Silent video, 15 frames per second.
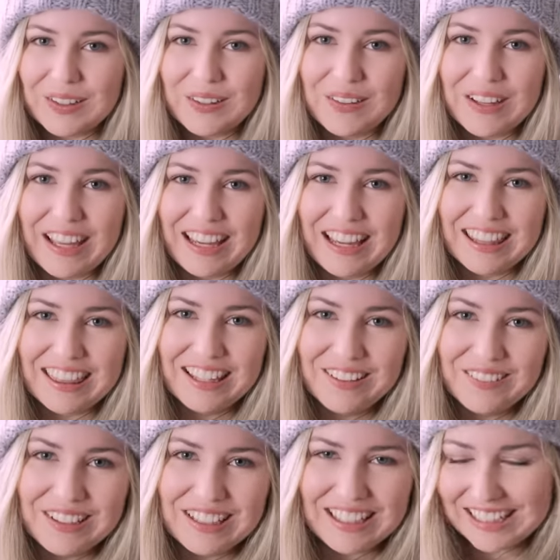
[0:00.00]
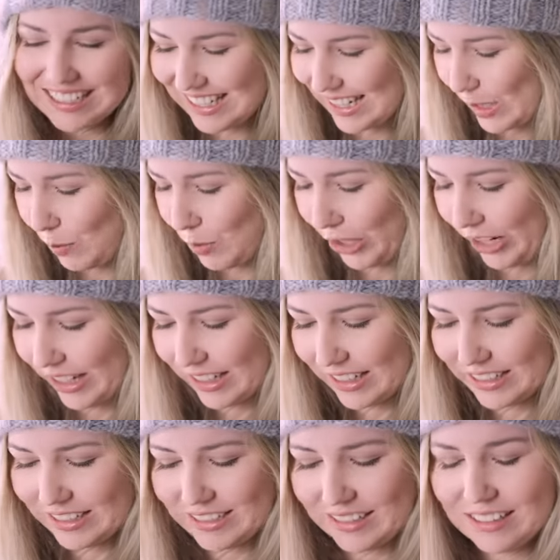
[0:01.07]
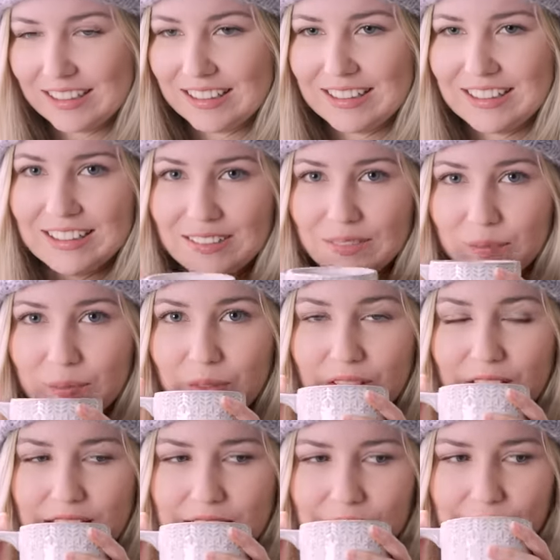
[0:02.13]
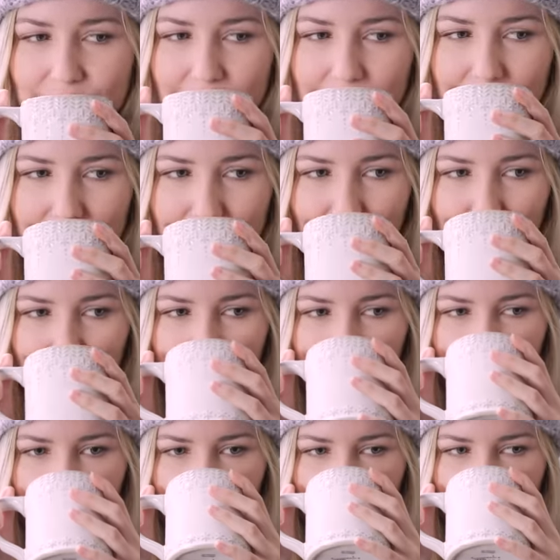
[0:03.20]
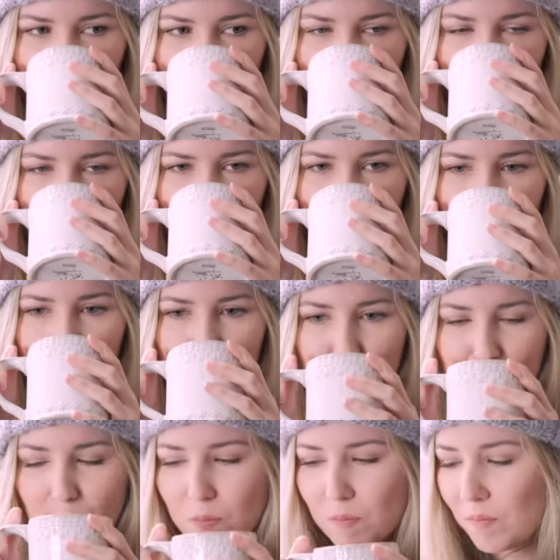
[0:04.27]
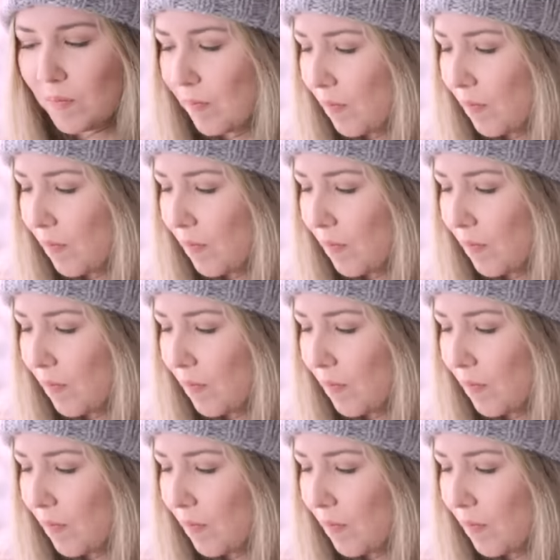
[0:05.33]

Okay, I think we need a tea break. Lots of talking. Hmm.